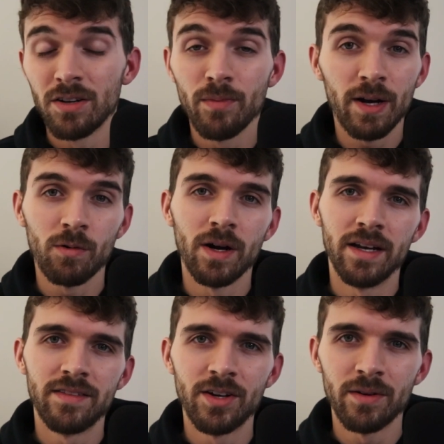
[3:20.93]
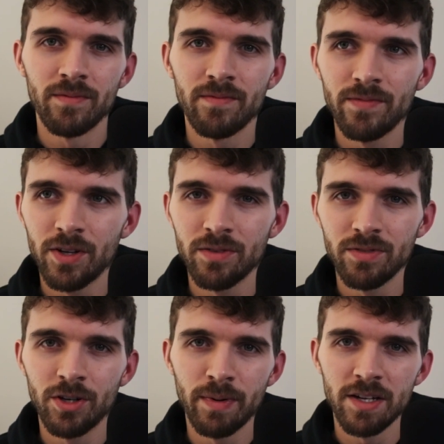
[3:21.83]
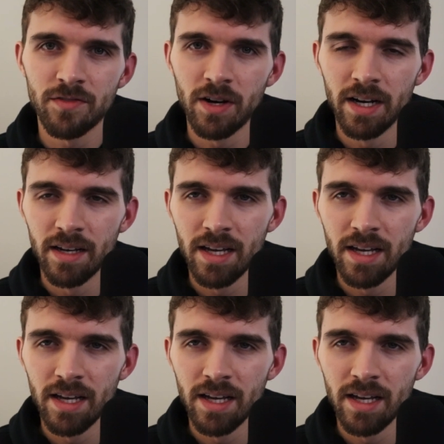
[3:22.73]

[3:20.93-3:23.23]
no matter what, they're your best friend.